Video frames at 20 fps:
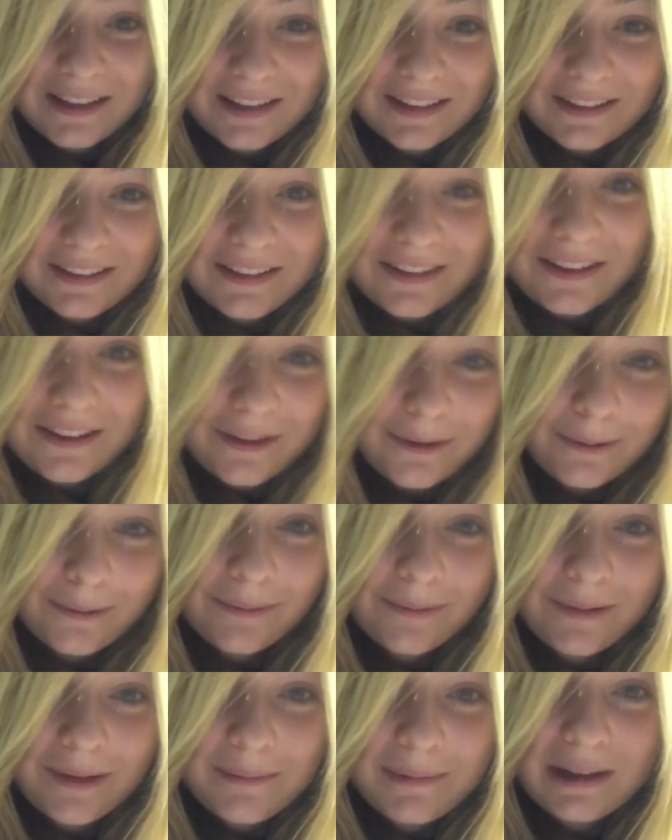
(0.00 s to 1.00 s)
So,
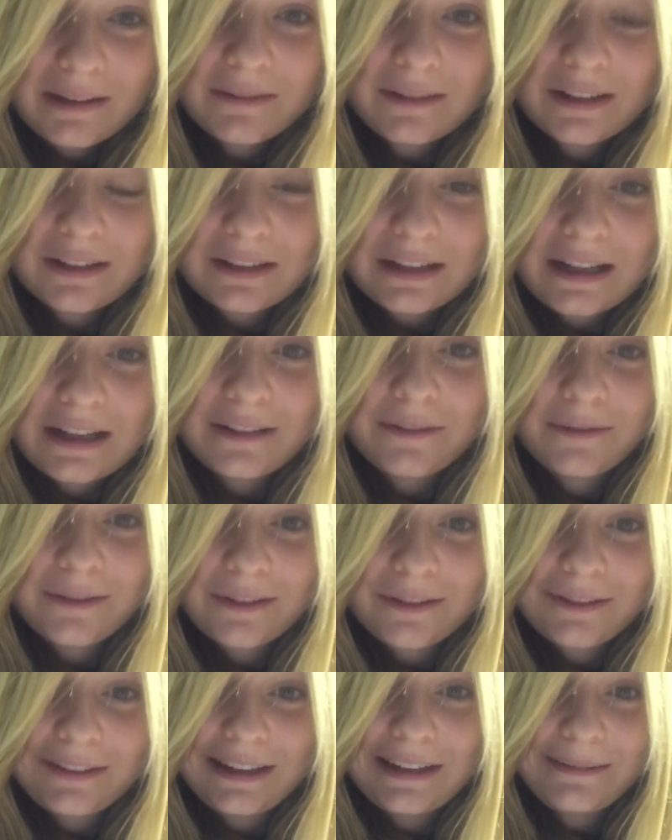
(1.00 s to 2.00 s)
I'm having a lot of
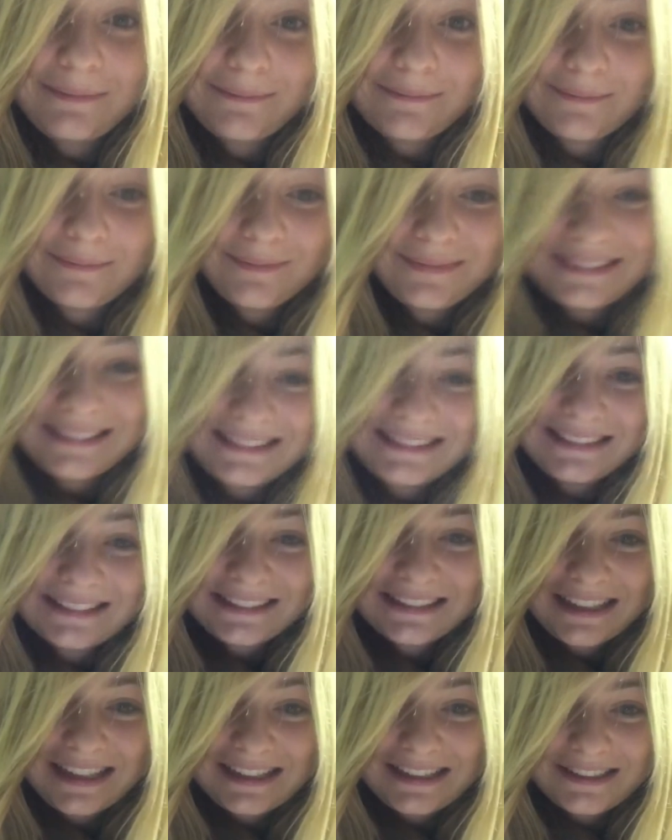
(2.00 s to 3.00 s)
regret. But I
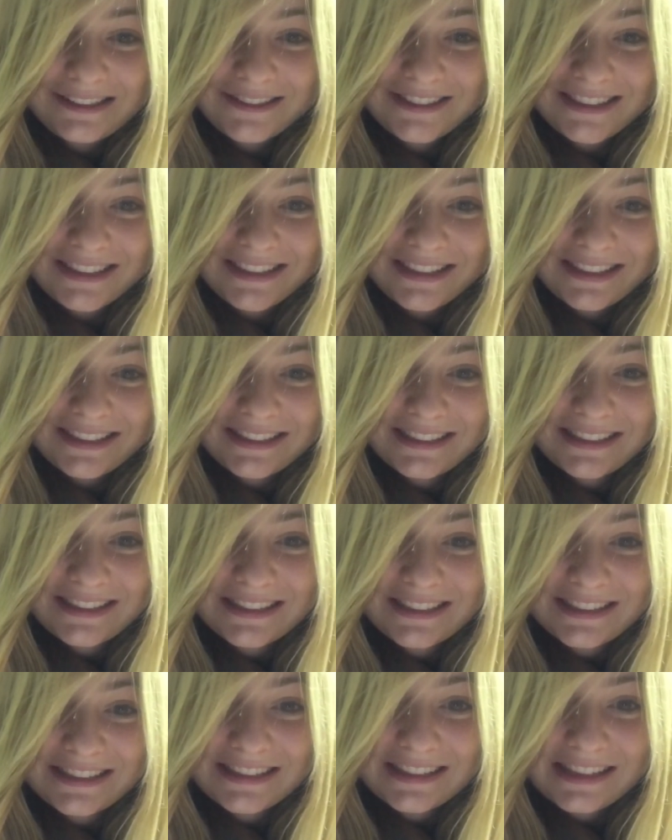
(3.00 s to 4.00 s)
gotta do it.
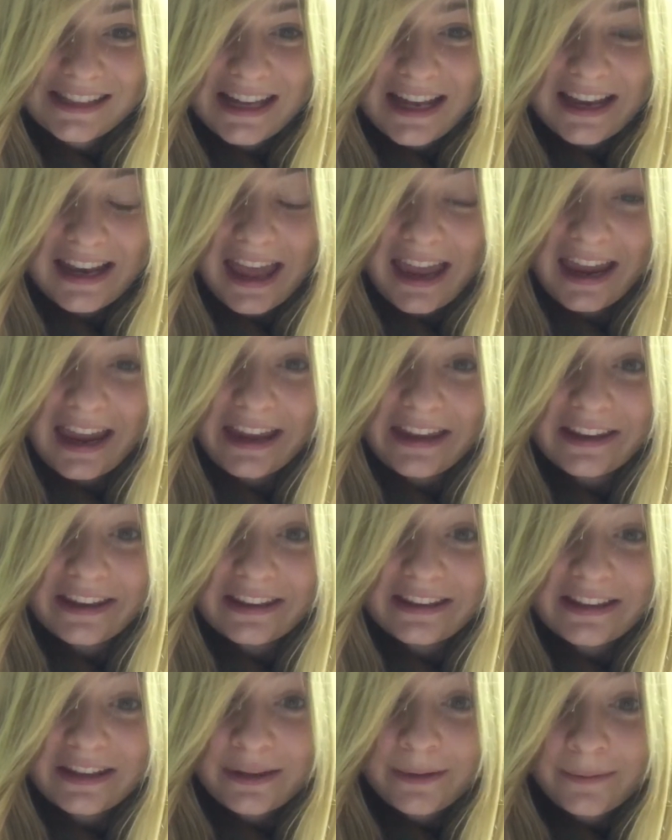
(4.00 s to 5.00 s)
And I hate
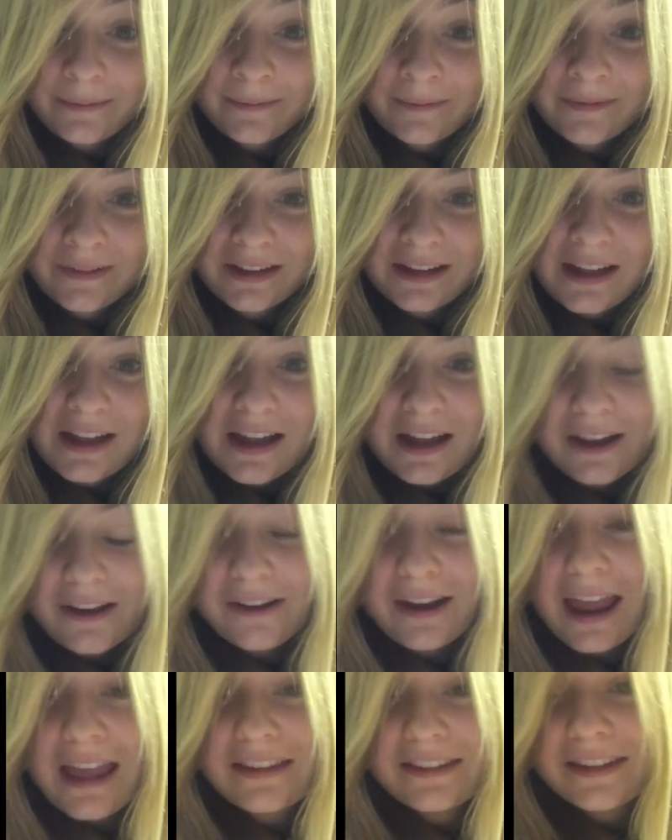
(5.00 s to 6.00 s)
it.
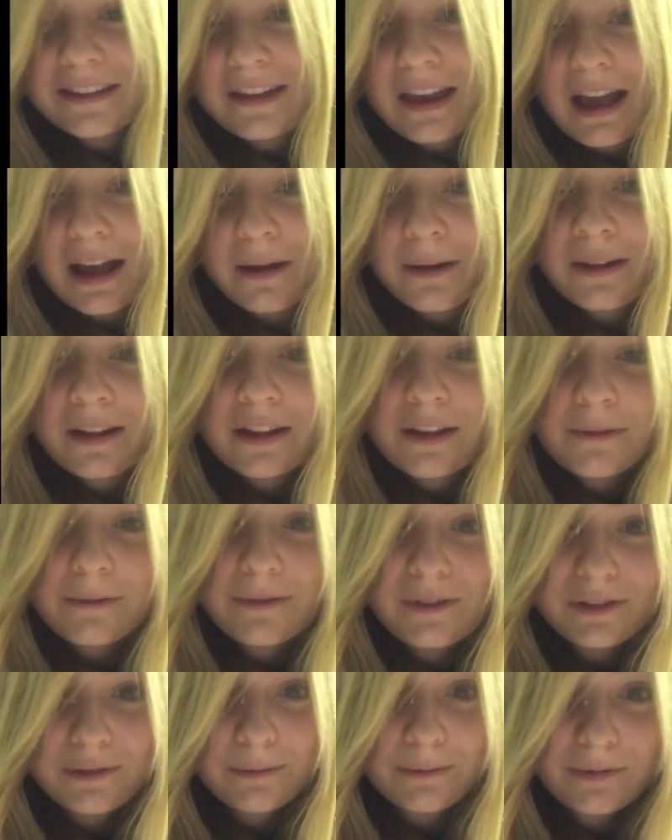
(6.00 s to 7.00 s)
Okay, so yeah.
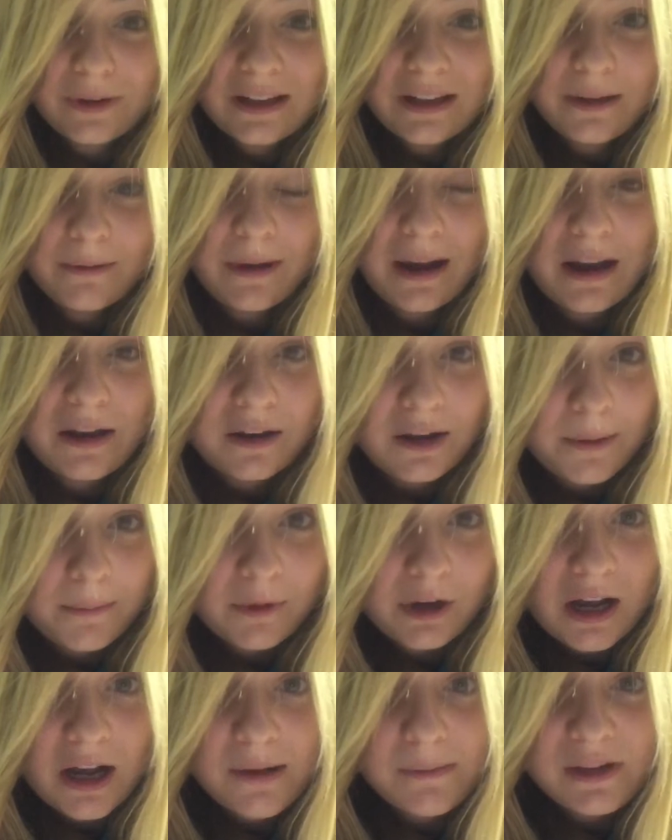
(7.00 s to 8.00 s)
This is really
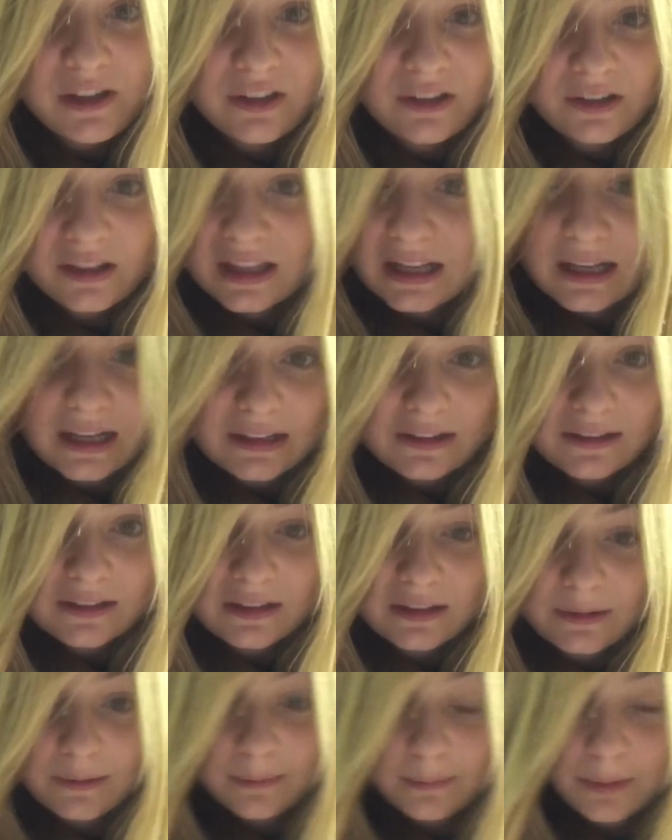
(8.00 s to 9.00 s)
random. Comment your thoughts
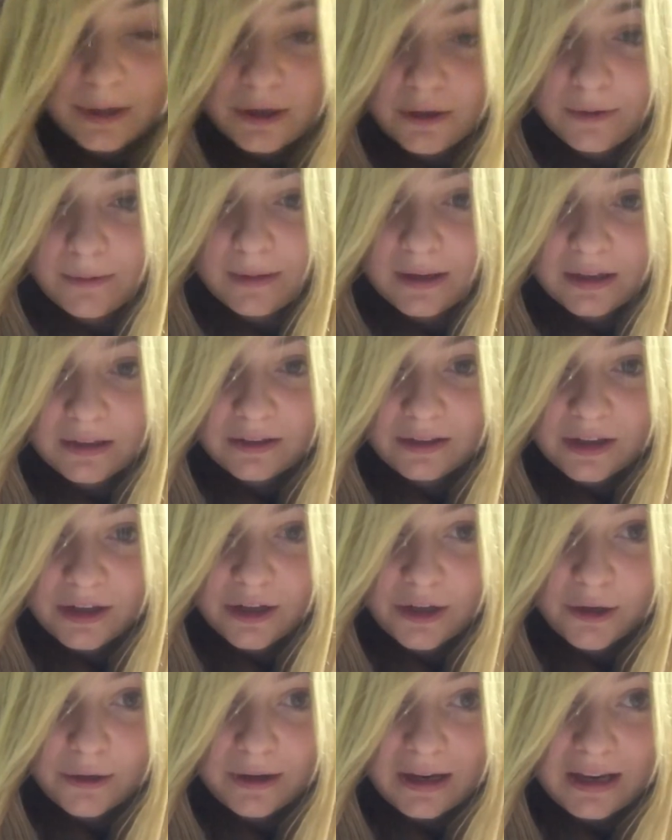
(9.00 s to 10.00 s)
on Pokemon
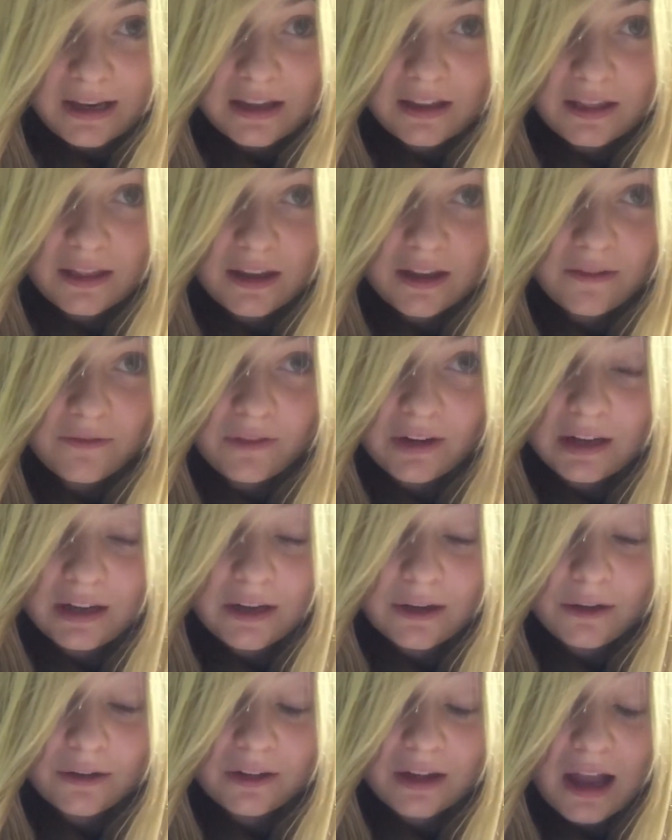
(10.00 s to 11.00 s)
Go, anything,
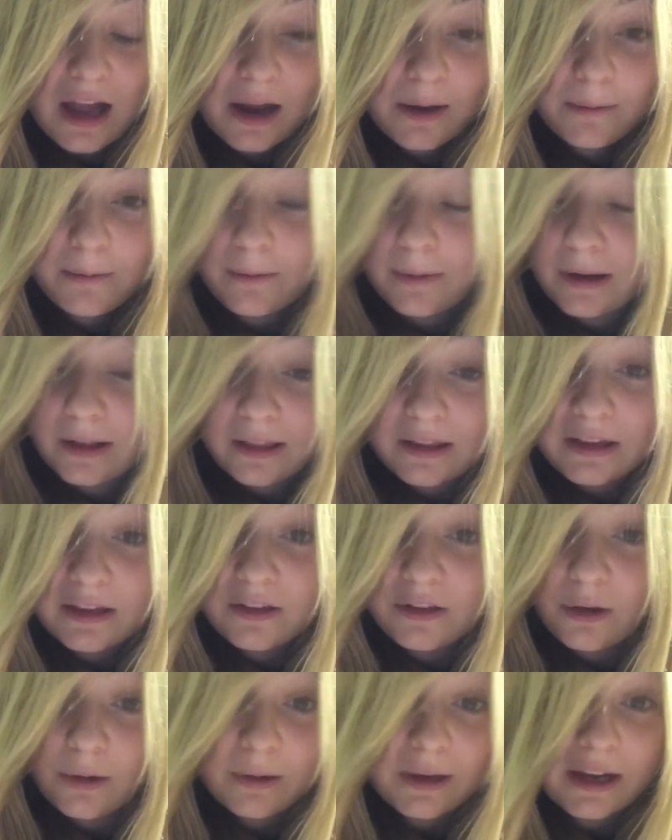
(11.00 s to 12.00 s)
videos. I really
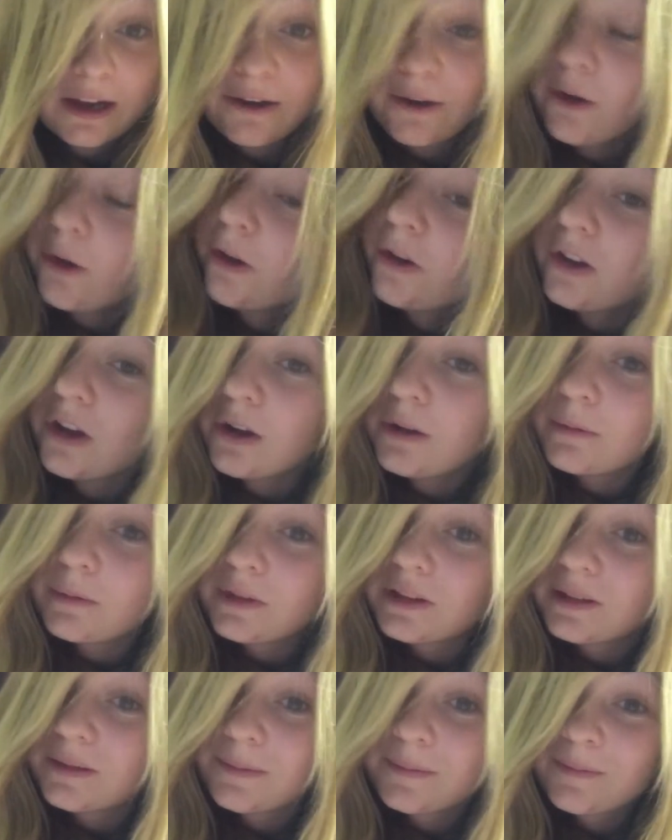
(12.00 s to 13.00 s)
don't care. Or
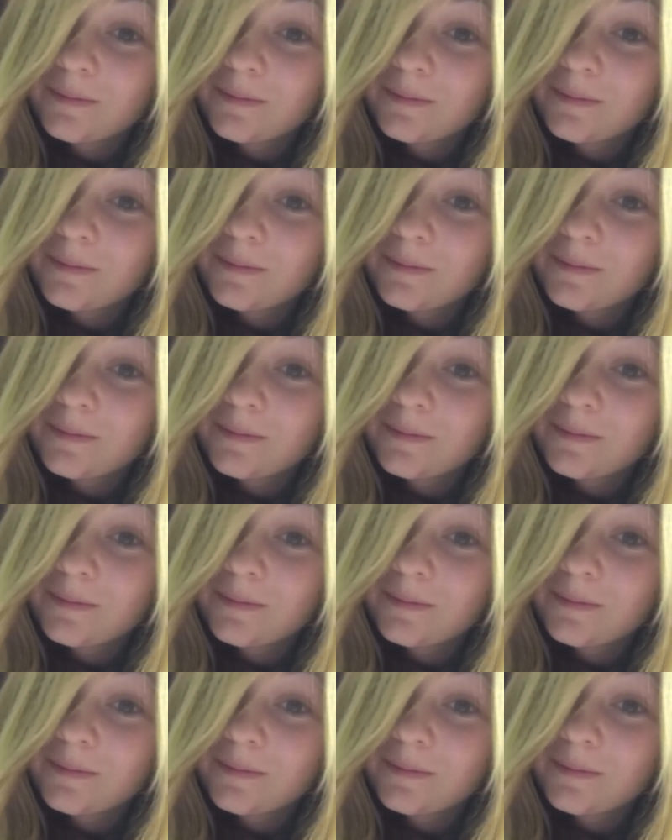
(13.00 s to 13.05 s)
don't.